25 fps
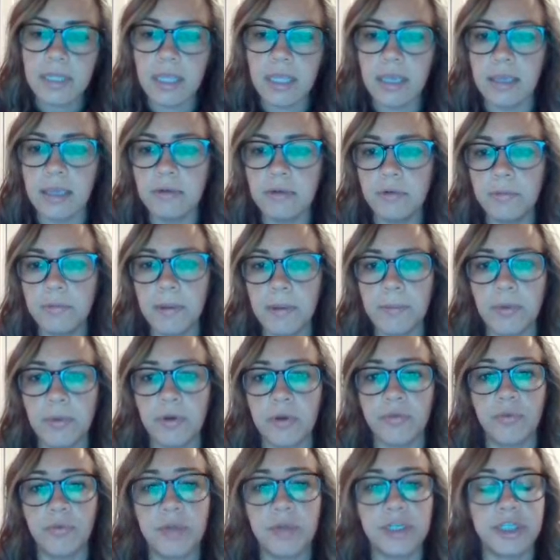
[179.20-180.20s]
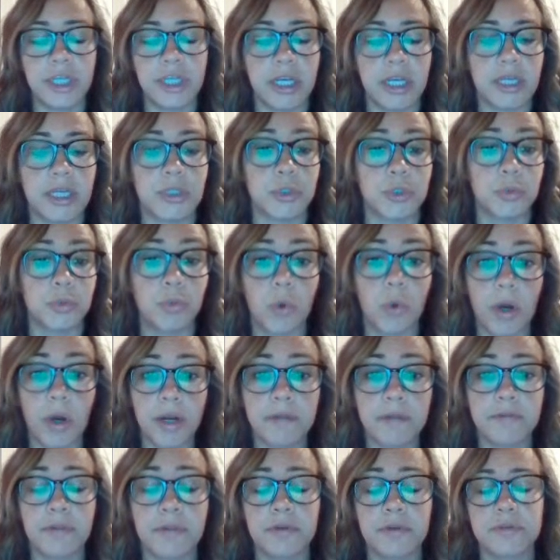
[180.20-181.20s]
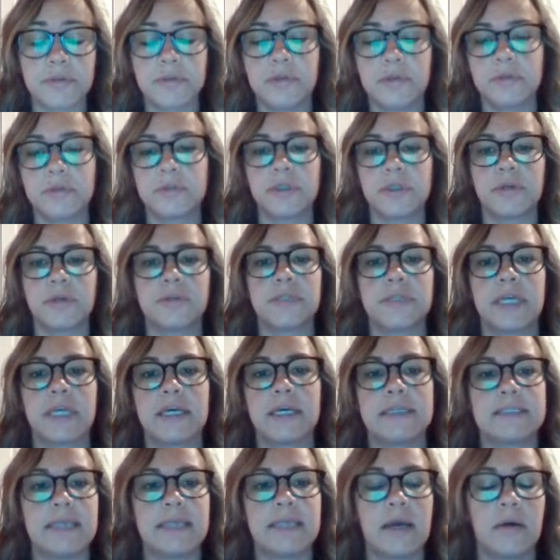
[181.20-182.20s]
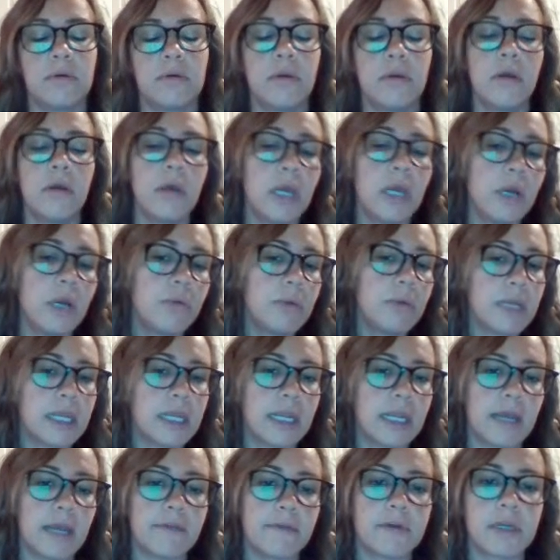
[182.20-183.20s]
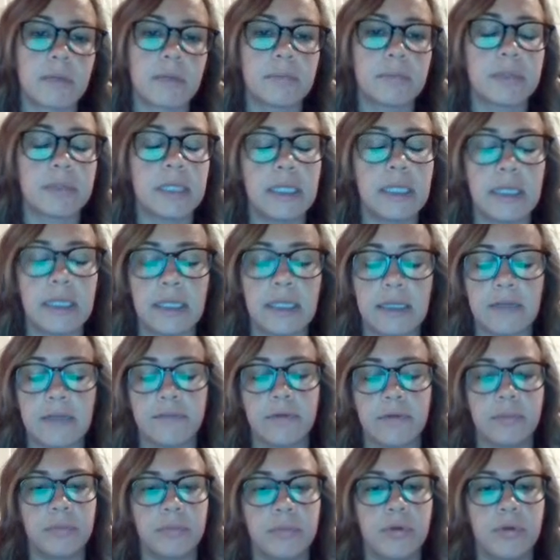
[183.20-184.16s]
And remember, if we changed one of those nucleotides out, we could have a completely different